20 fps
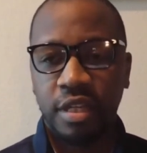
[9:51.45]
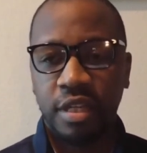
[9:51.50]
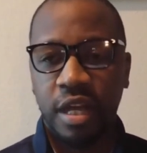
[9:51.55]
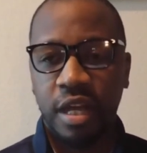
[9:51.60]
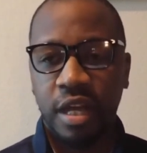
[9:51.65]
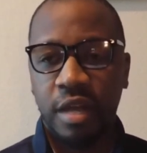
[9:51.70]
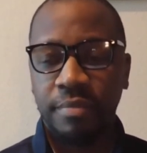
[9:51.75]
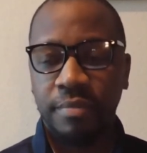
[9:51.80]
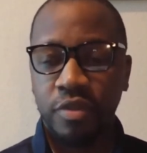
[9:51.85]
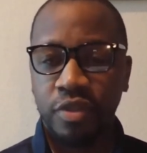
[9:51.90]

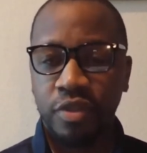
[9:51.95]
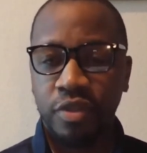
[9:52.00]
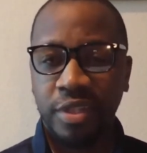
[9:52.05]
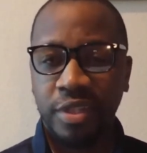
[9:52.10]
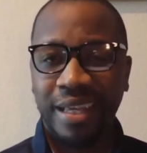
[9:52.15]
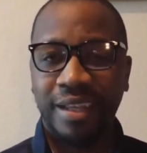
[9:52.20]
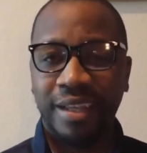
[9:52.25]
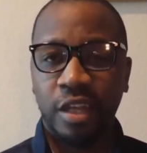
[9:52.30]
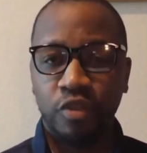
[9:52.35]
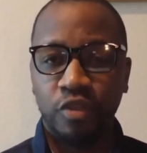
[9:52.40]
music and
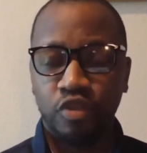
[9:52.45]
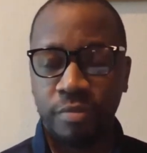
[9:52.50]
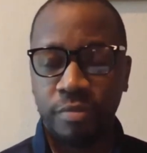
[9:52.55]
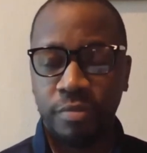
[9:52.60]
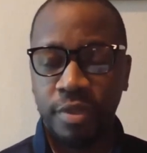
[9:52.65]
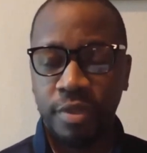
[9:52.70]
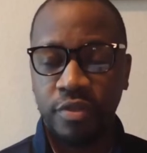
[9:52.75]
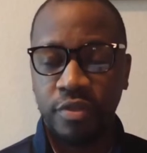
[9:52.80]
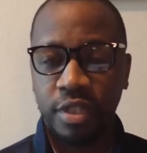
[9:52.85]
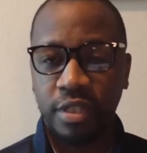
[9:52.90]
country
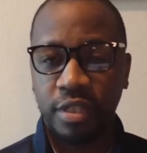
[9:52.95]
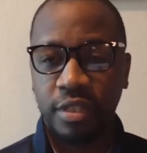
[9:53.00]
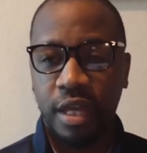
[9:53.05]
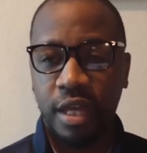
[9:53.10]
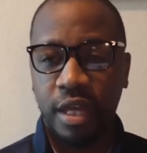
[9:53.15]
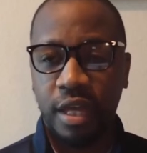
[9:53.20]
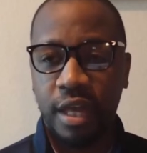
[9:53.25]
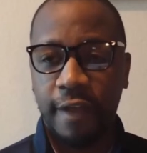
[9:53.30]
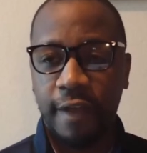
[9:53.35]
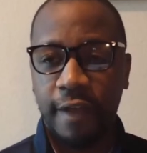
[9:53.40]
music,
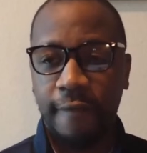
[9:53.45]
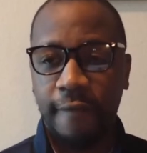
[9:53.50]
um,